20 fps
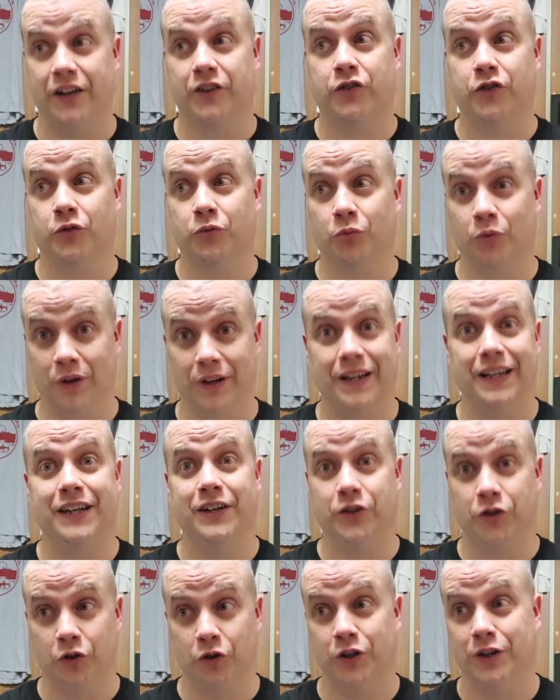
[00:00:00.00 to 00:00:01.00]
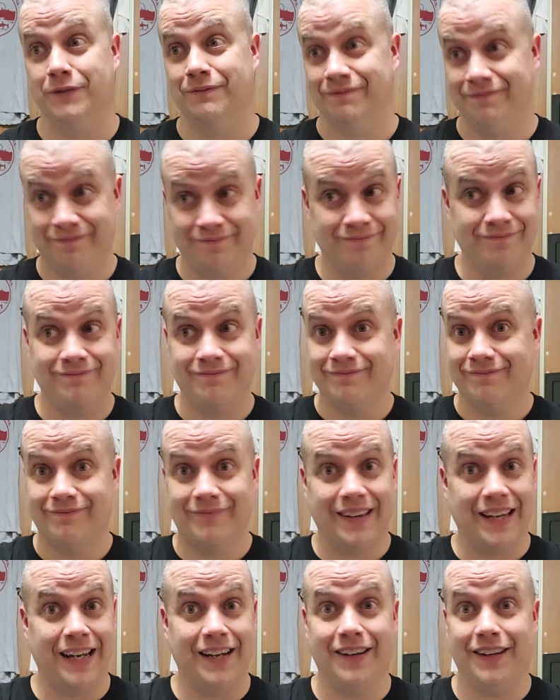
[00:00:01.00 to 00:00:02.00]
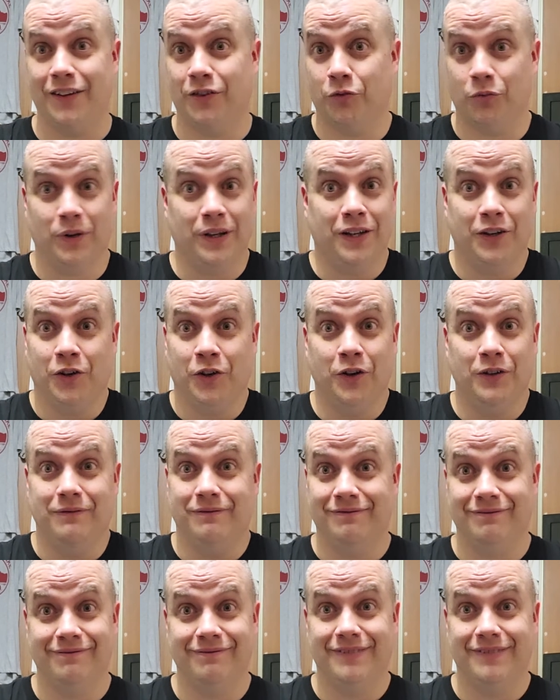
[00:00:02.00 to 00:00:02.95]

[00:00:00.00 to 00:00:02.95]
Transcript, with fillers: It's a really good it's really good.